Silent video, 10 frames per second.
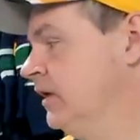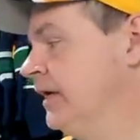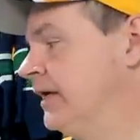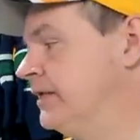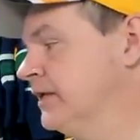
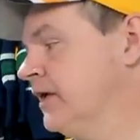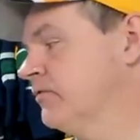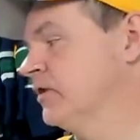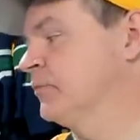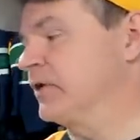He did have
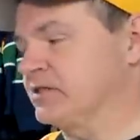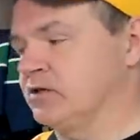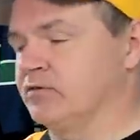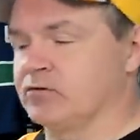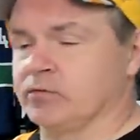Olympic
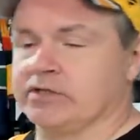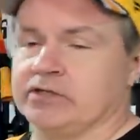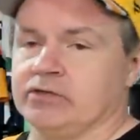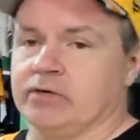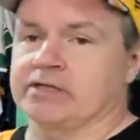silver with the
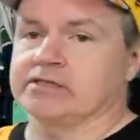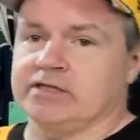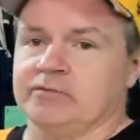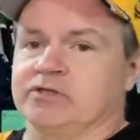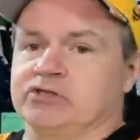U.S.
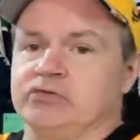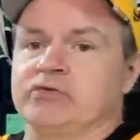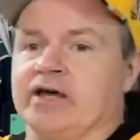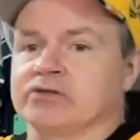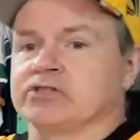team in
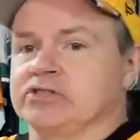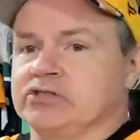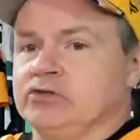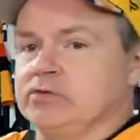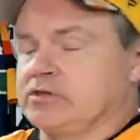
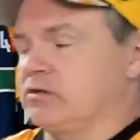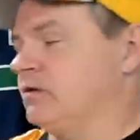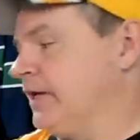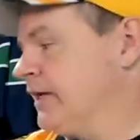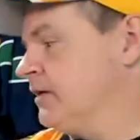2002 at
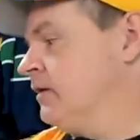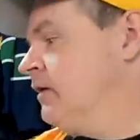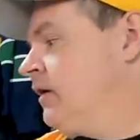Salt Lake.